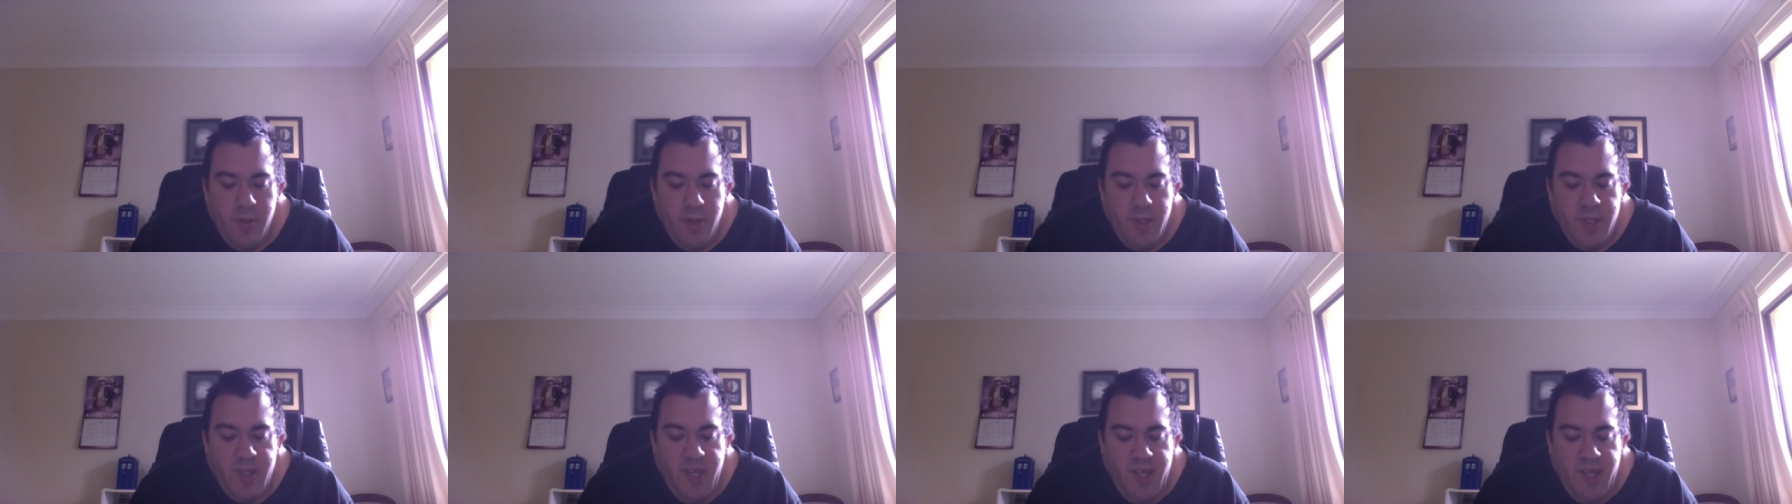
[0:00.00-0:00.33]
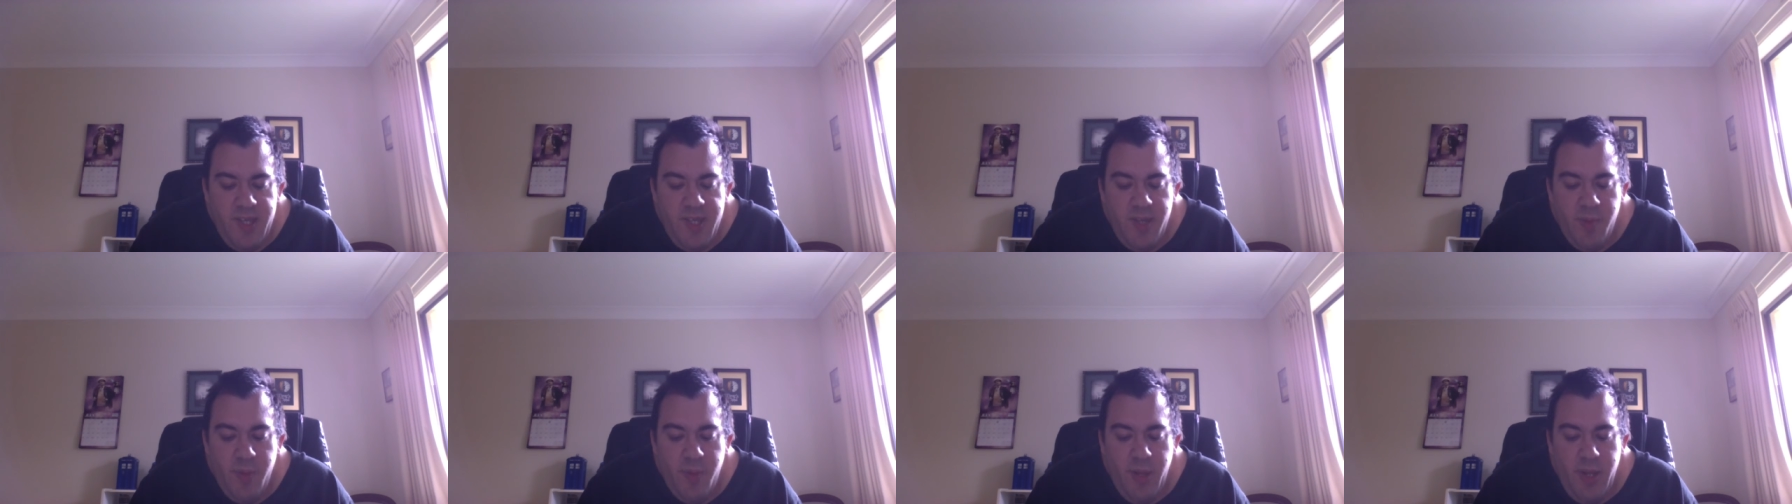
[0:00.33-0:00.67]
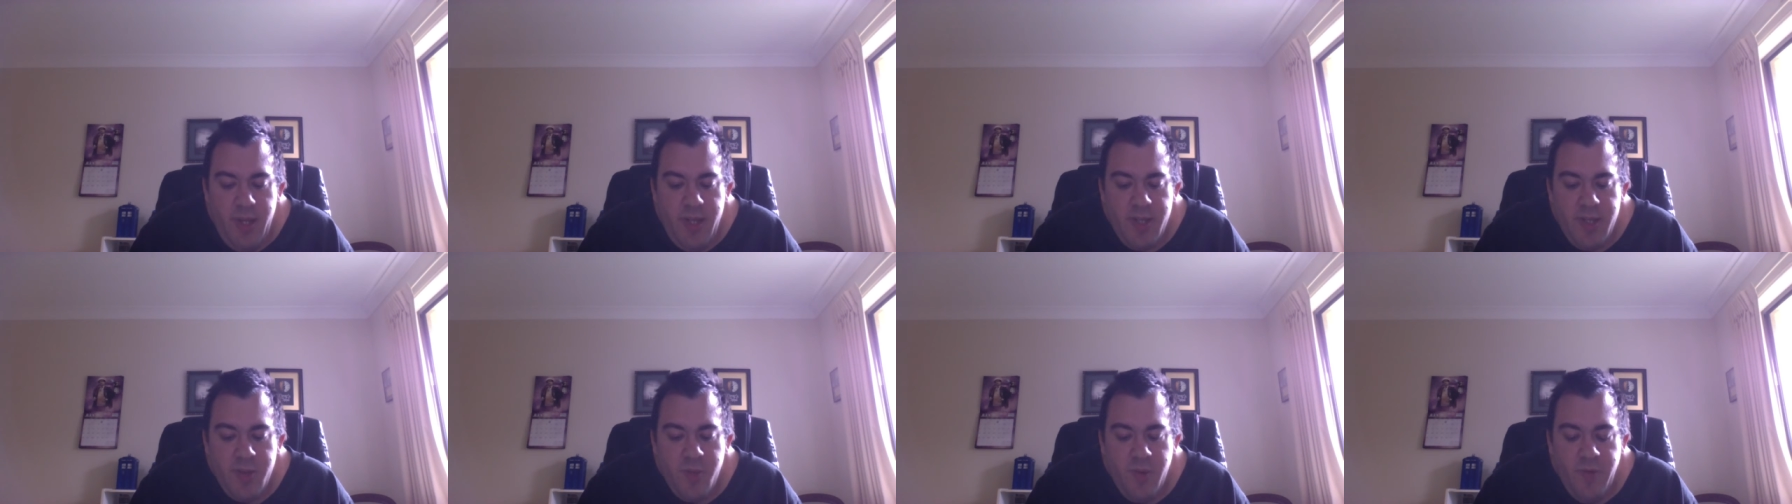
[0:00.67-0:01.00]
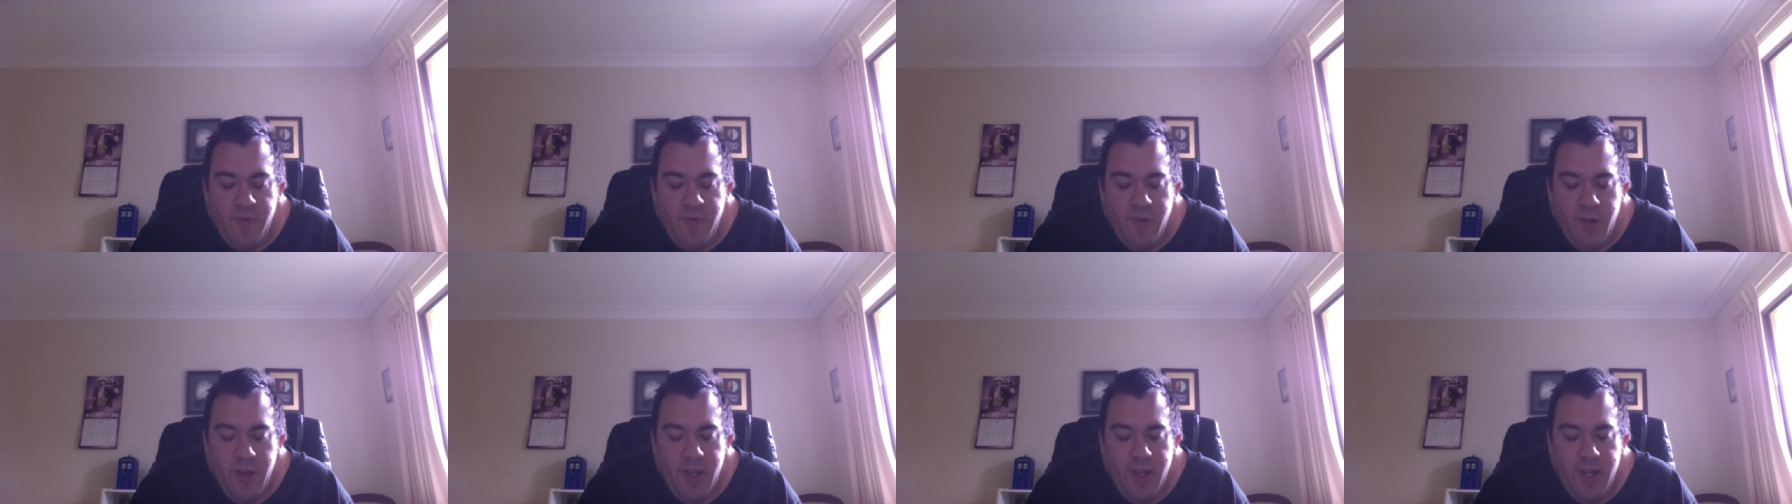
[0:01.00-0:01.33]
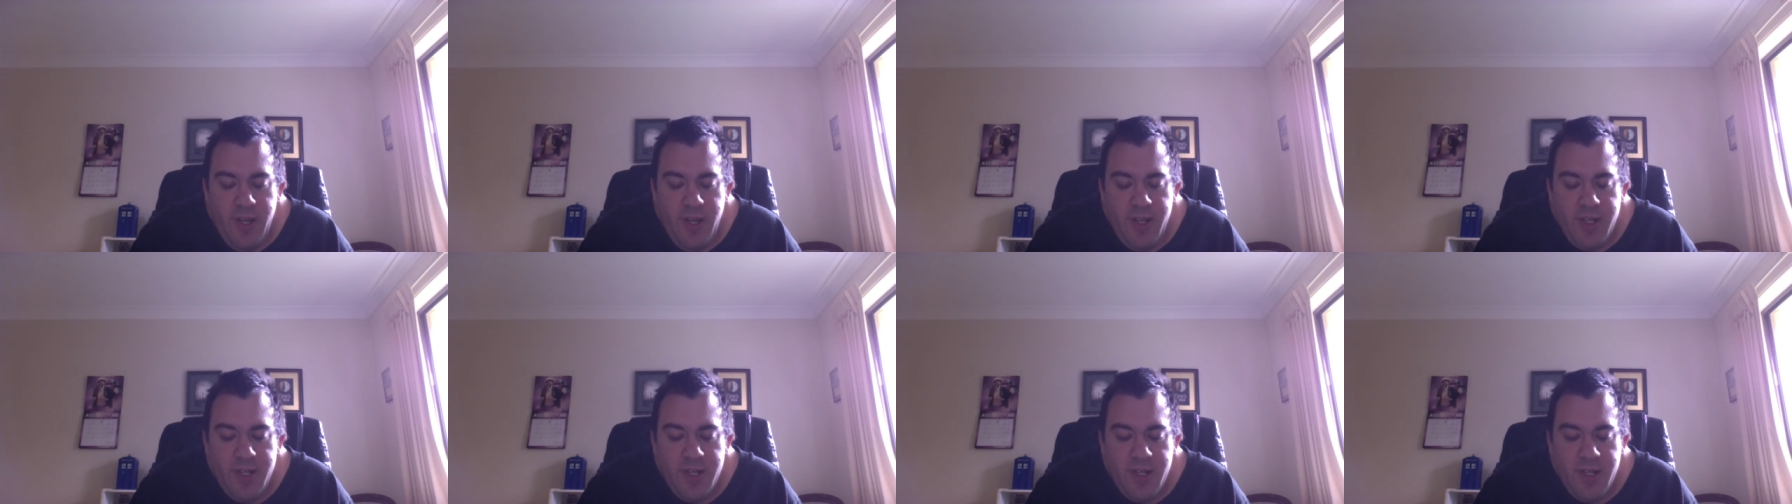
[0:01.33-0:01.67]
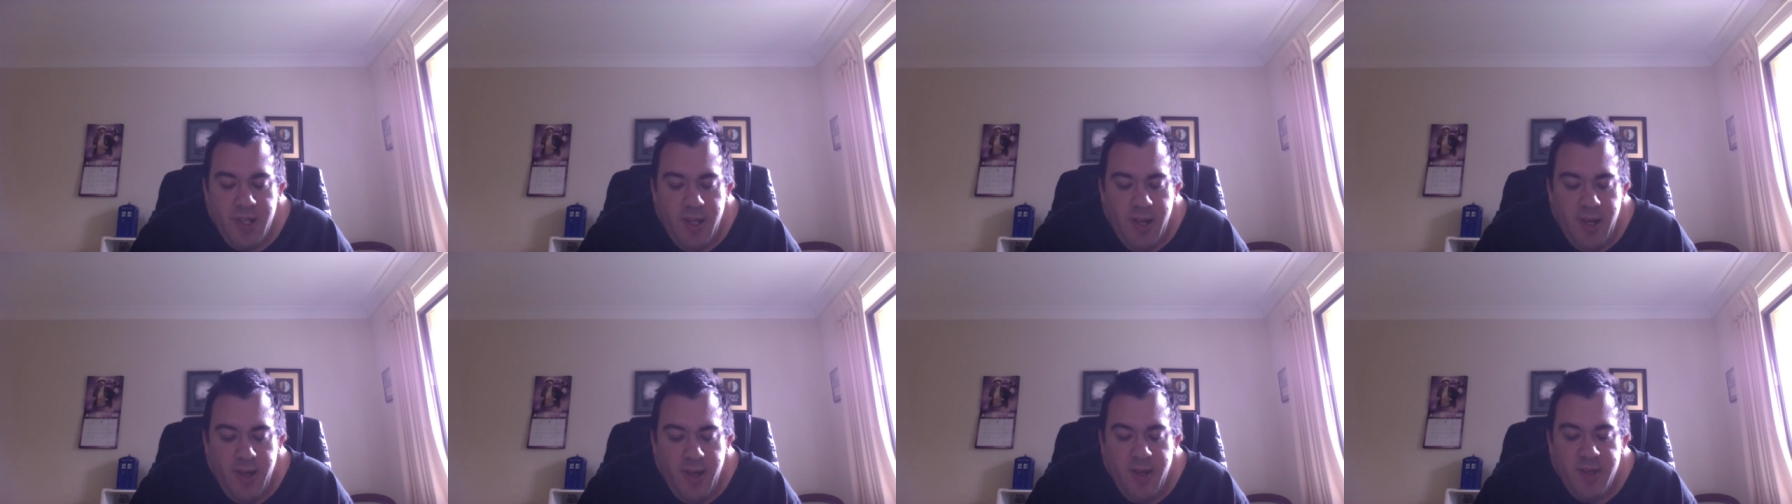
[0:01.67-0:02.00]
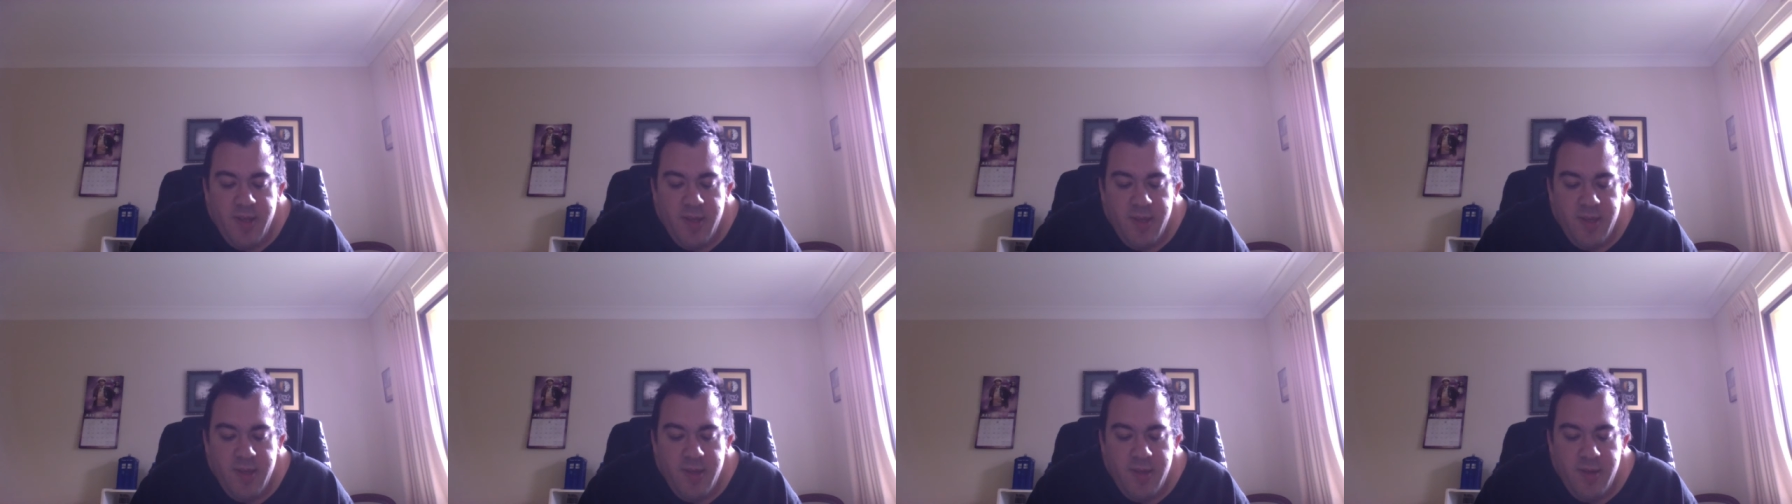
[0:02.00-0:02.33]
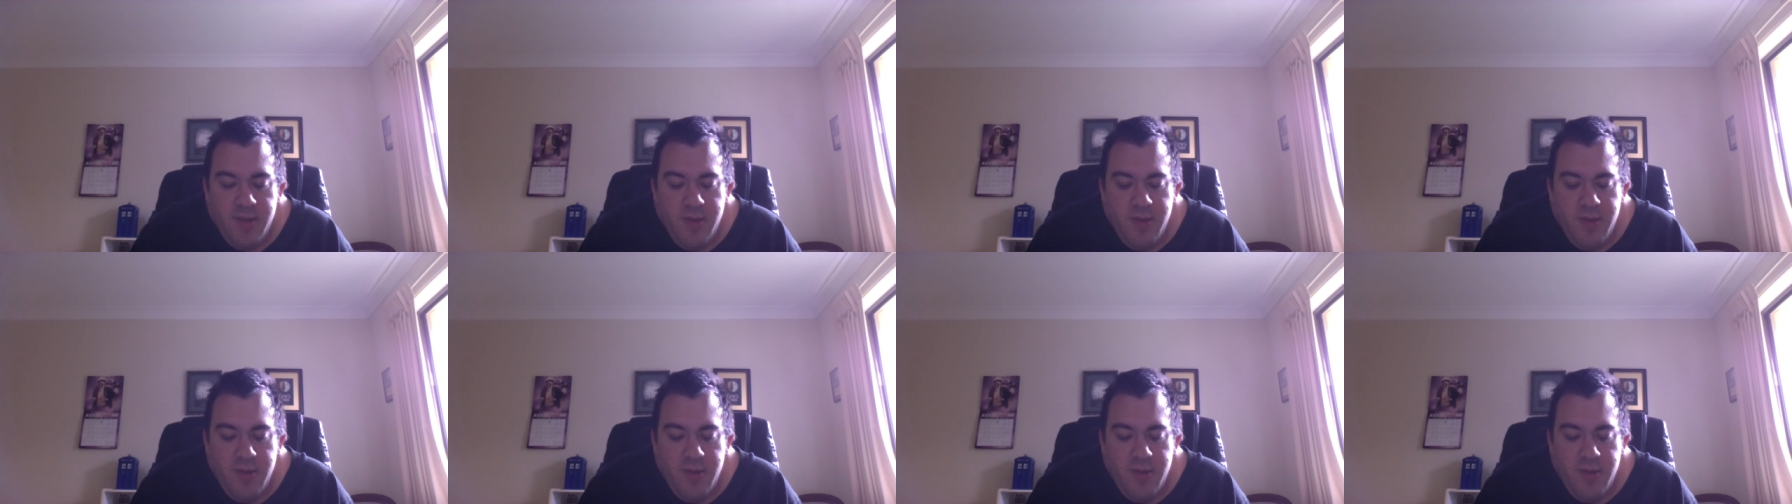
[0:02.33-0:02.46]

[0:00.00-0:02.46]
Stacey, please, we've got to get to class.